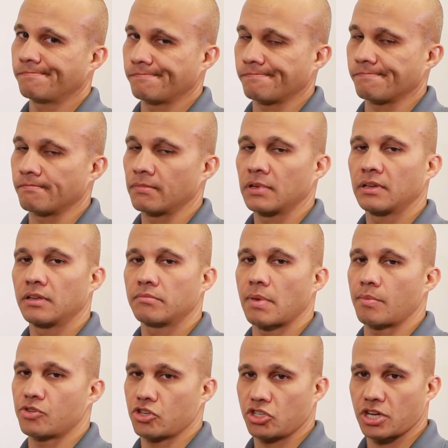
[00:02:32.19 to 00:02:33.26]
Hmm,
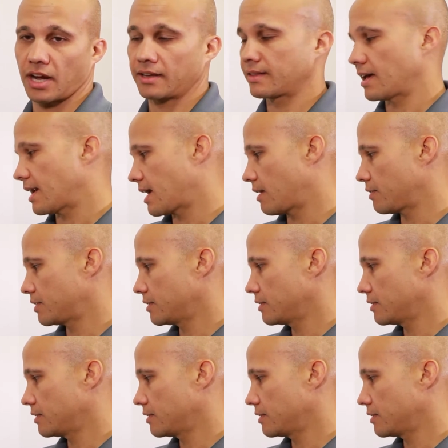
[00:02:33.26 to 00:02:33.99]
maybe you should check that out.